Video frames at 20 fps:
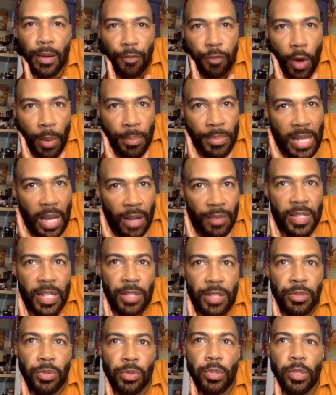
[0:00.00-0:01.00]
from South
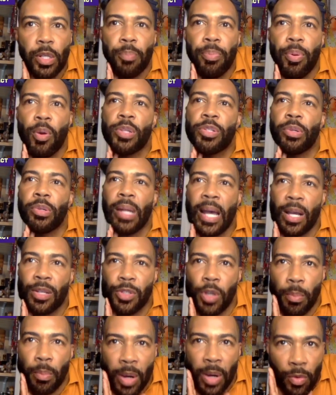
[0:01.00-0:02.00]
Central to the Poetry
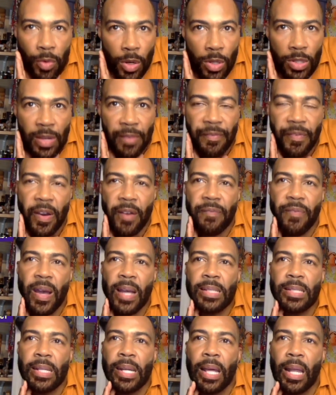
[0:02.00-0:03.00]
Lounge on Melrose and
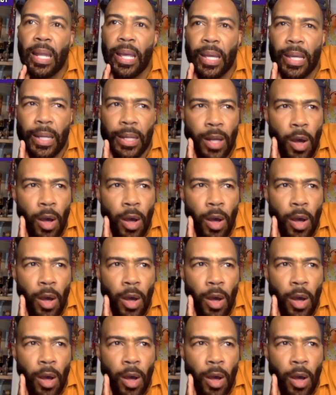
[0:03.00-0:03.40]
Fairfax in L A.